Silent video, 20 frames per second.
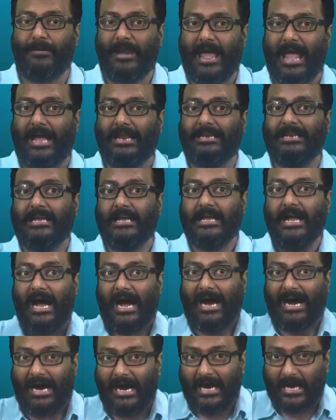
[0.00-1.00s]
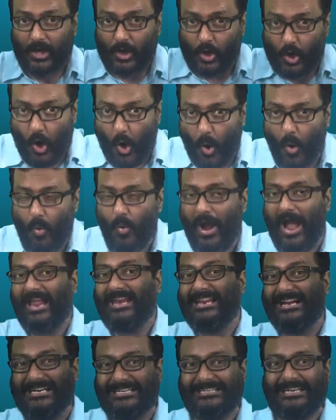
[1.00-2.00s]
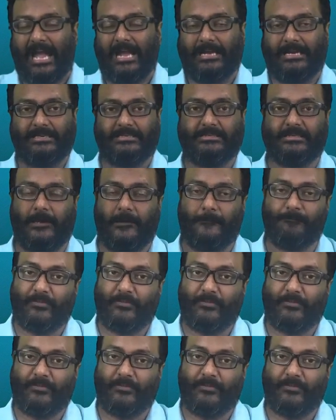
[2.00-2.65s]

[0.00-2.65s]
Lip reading: Plan, go and attack it